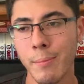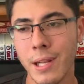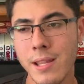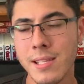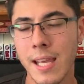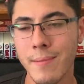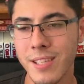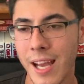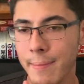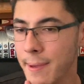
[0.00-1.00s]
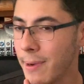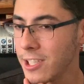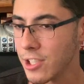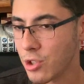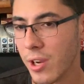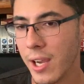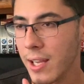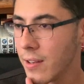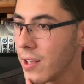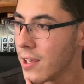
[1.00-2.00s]
But at the same time, he might just try
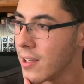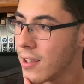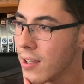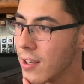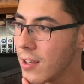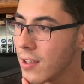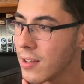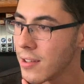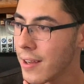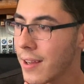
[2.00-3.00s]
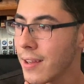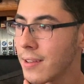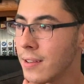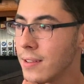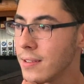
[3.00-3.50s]
and